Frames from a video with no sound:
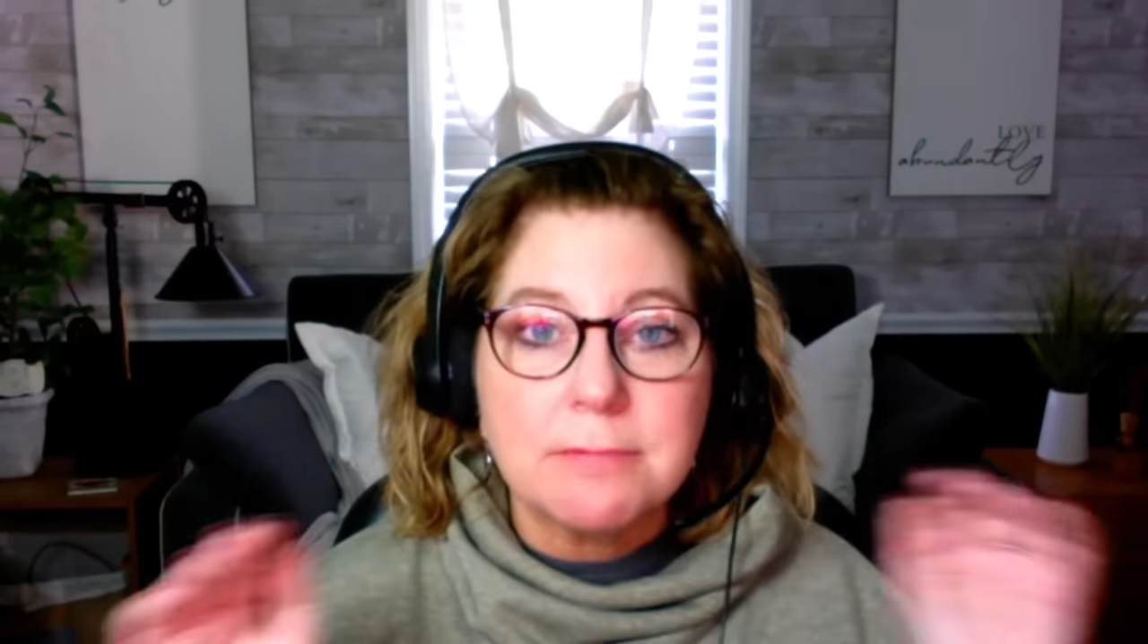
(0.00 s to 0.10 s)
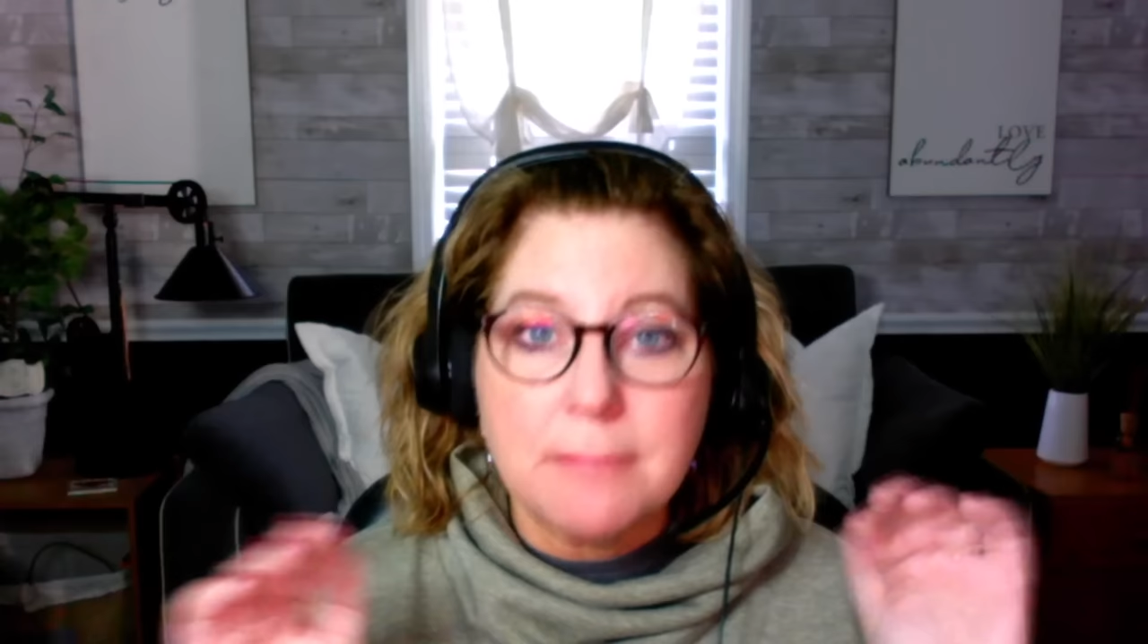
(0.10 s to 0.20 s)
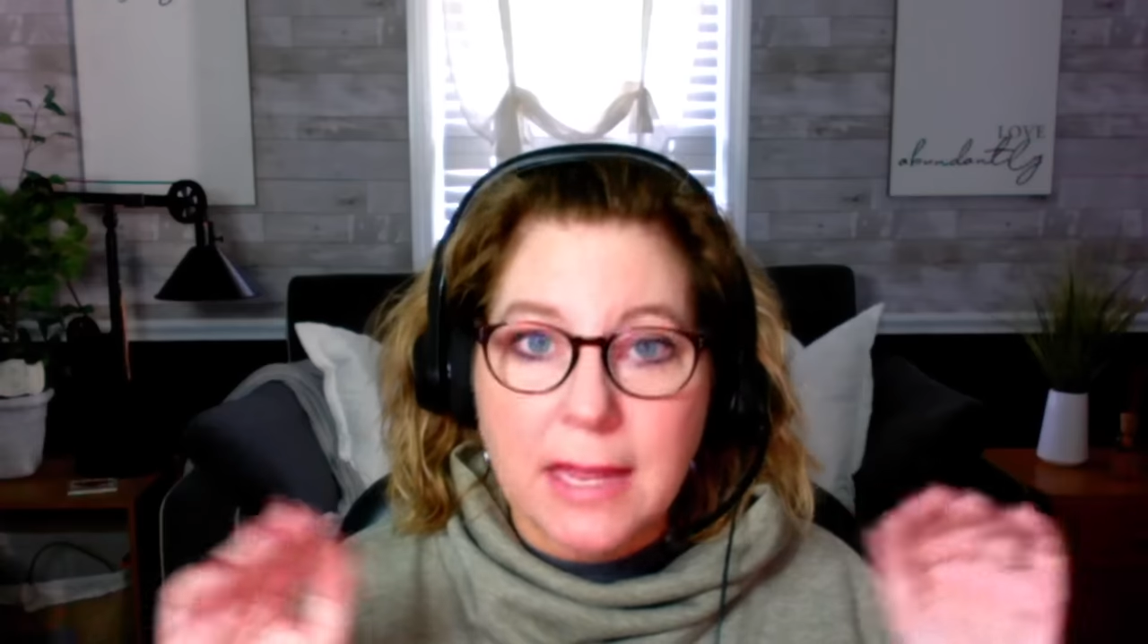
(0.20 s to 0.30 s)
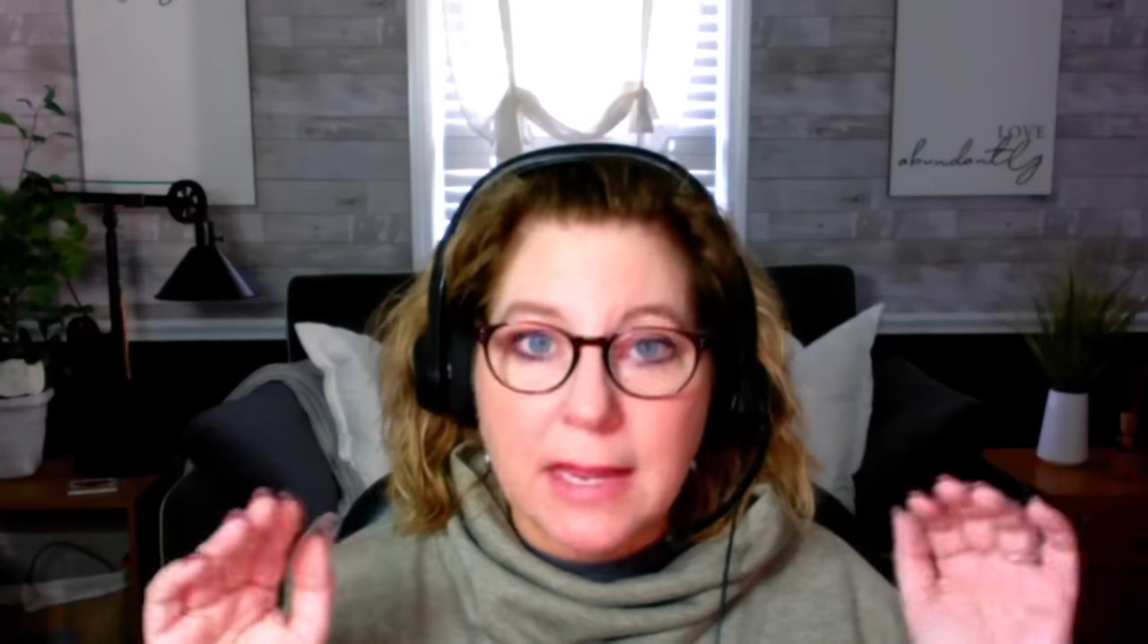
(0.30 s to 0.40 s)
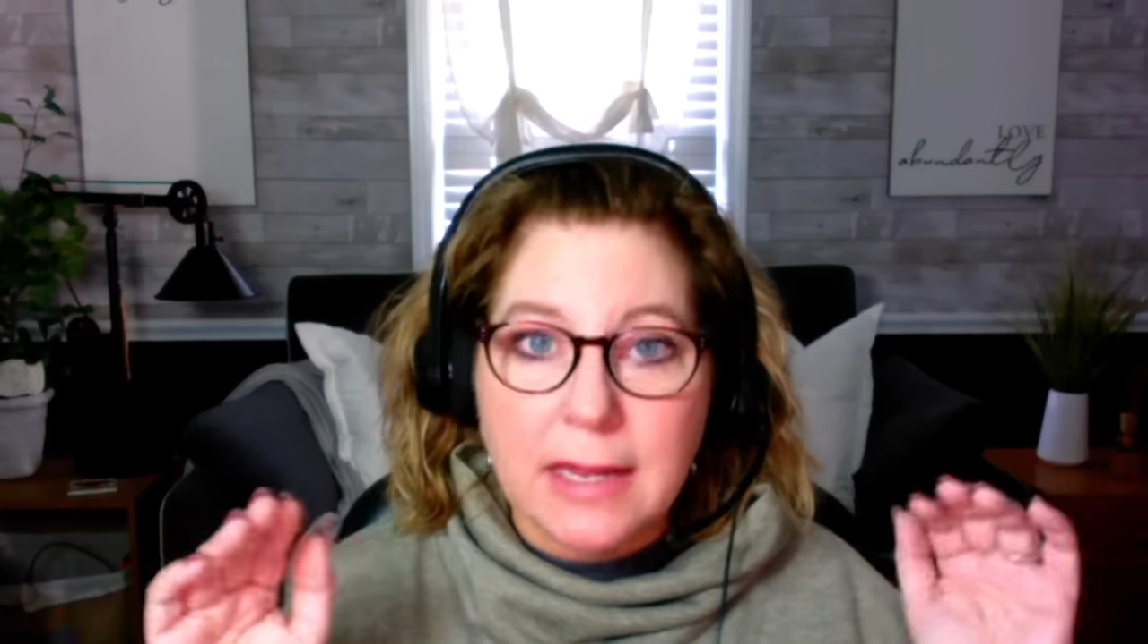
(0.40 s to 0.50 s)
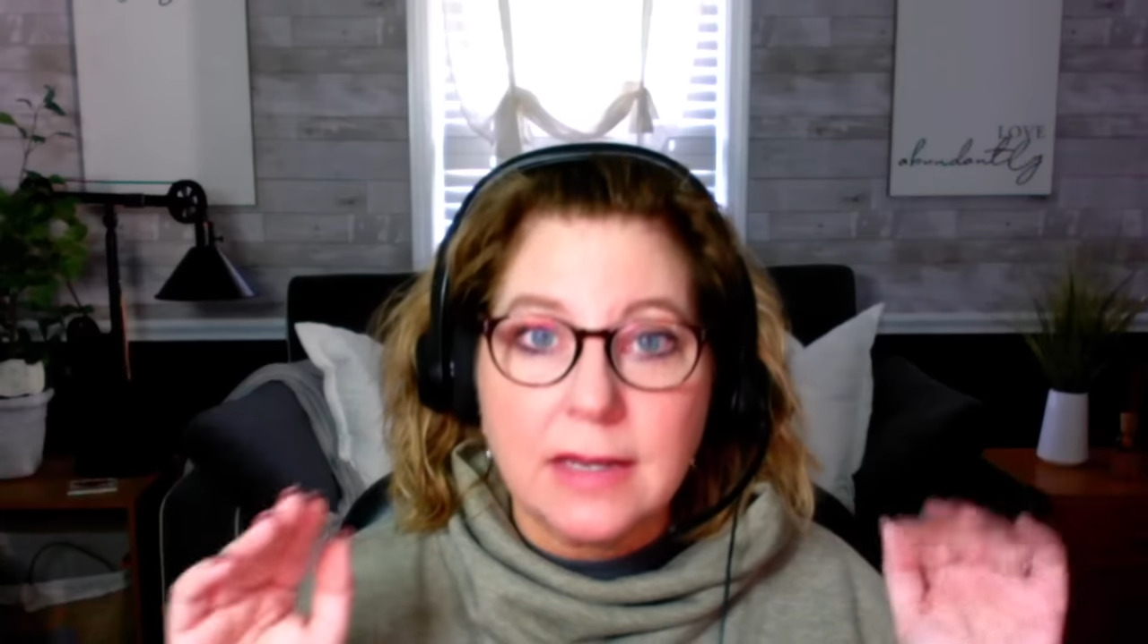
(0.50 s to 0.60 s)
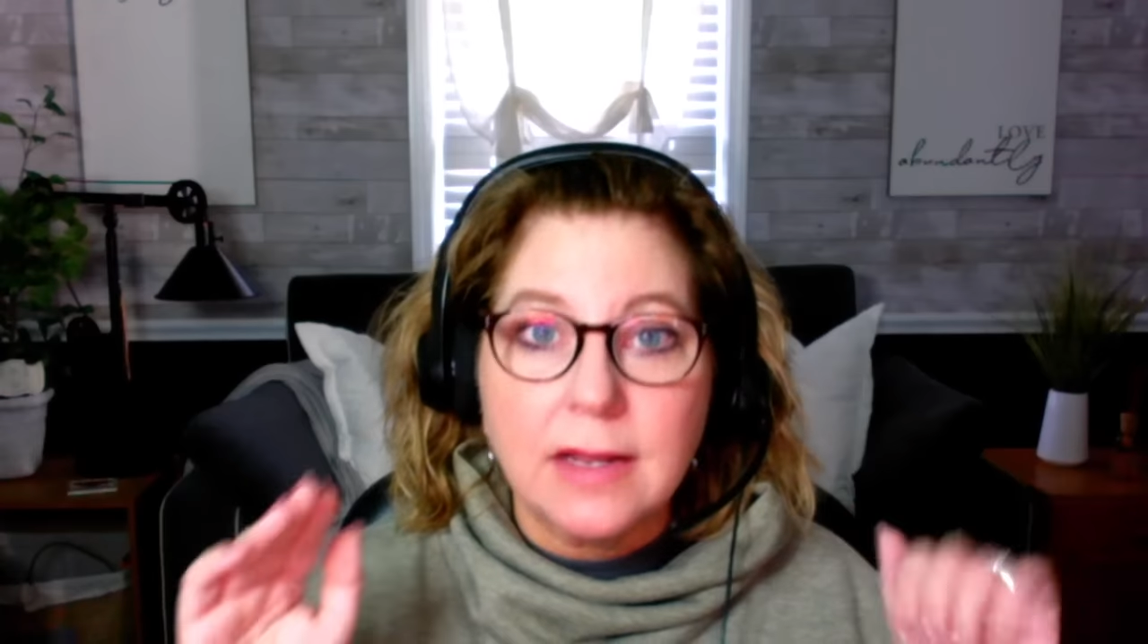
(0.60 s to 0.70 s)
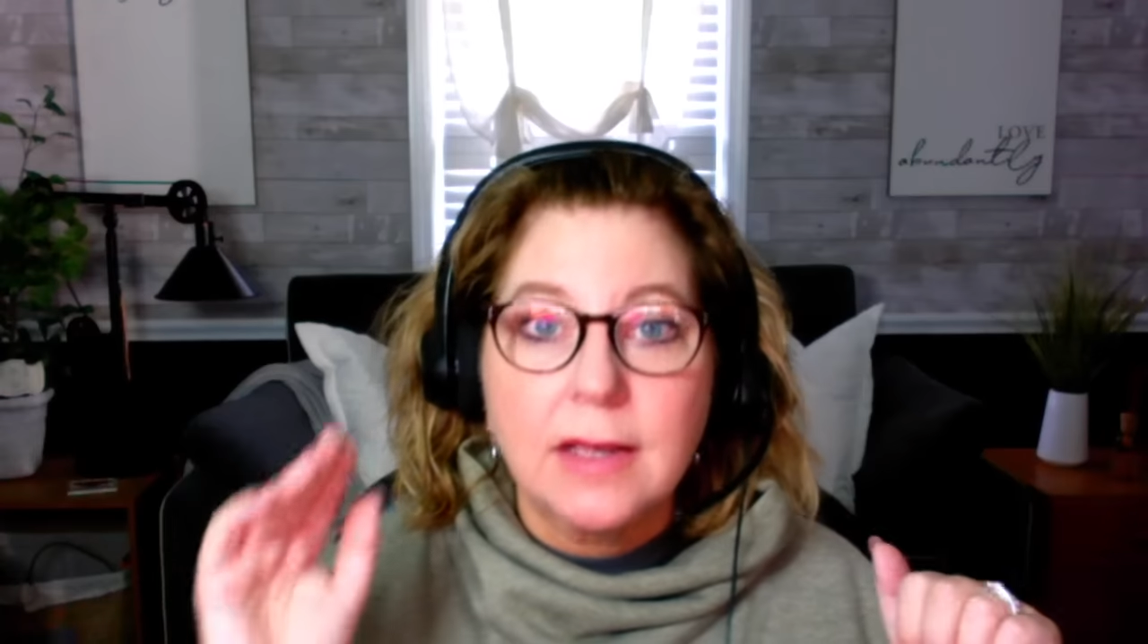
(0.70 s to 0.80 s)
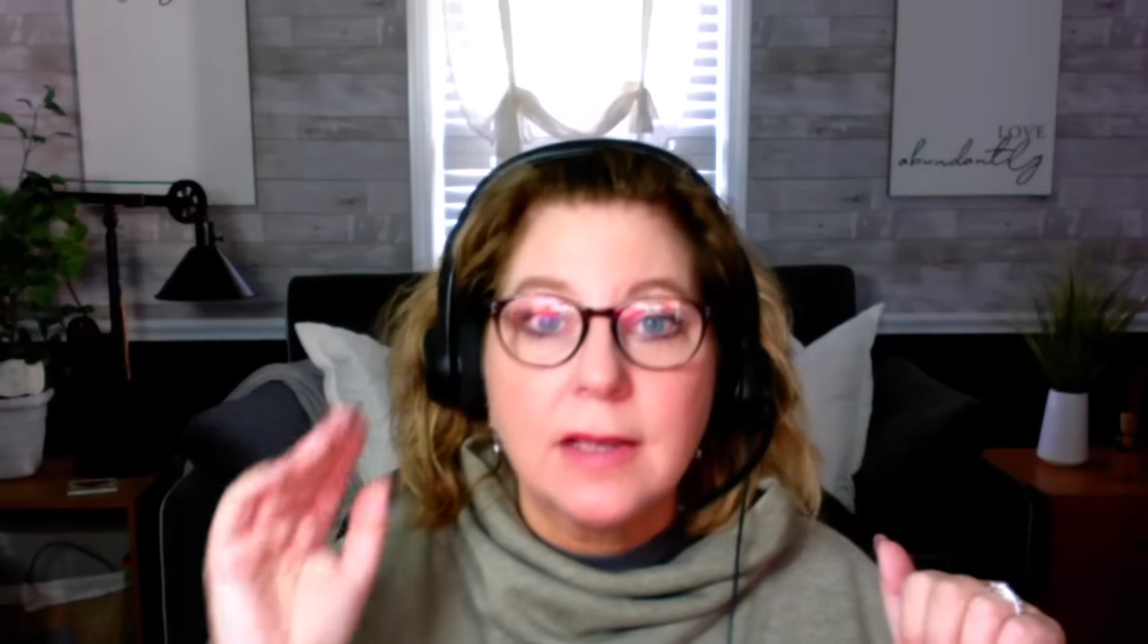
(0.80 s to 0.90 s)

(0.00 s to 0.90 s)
made